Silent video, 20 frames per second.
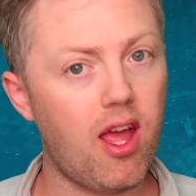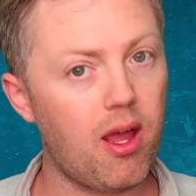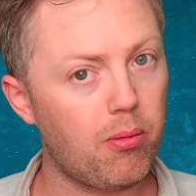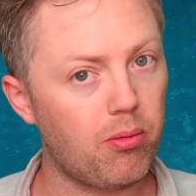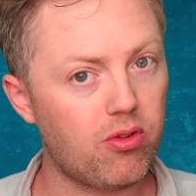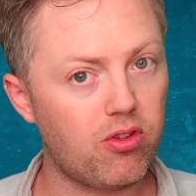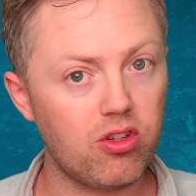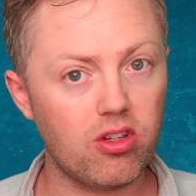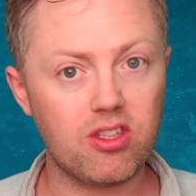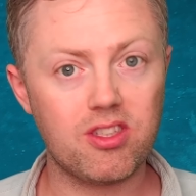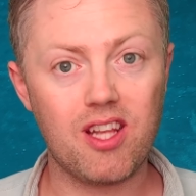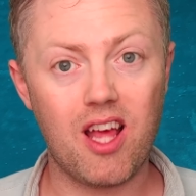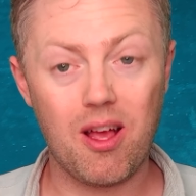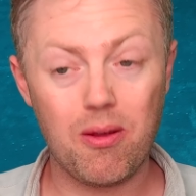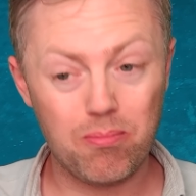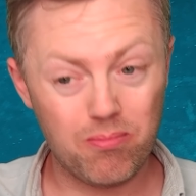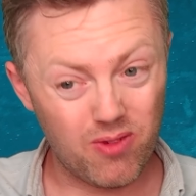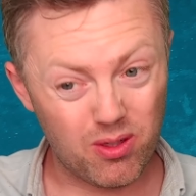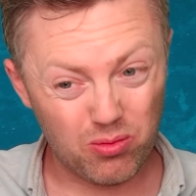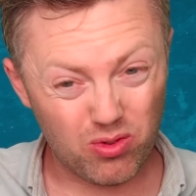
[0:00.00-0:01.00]
I'm just,
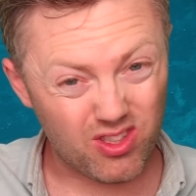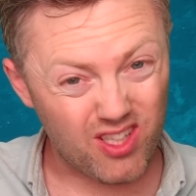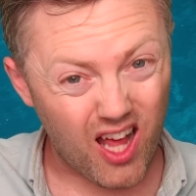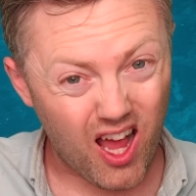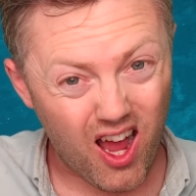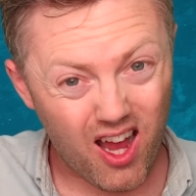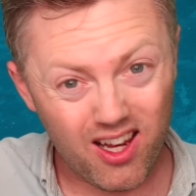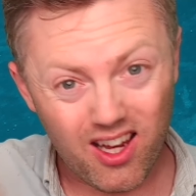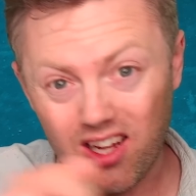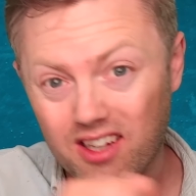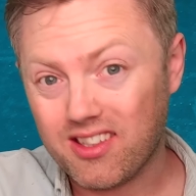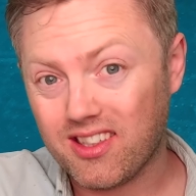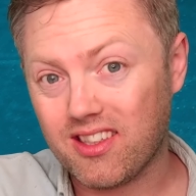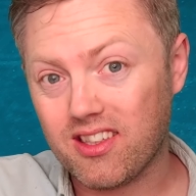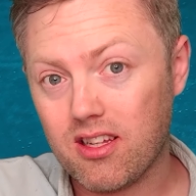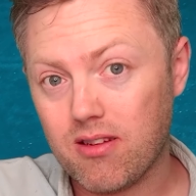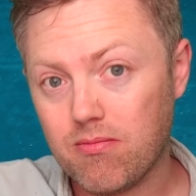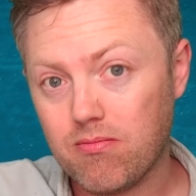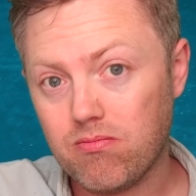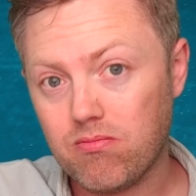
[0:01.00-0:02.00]
I'm just highlighting
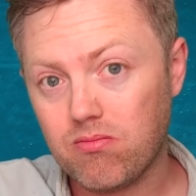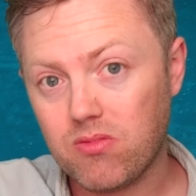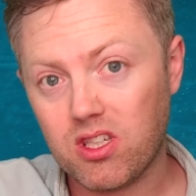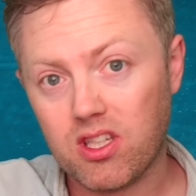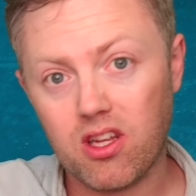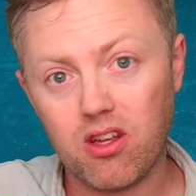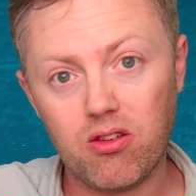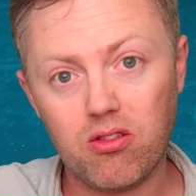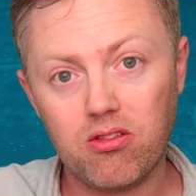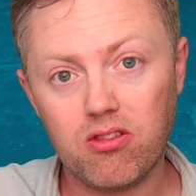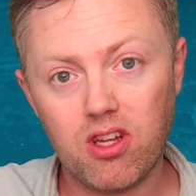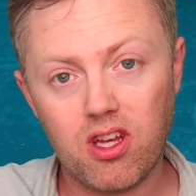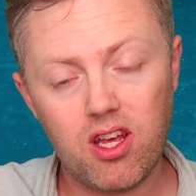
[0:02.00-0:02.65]
them, you know.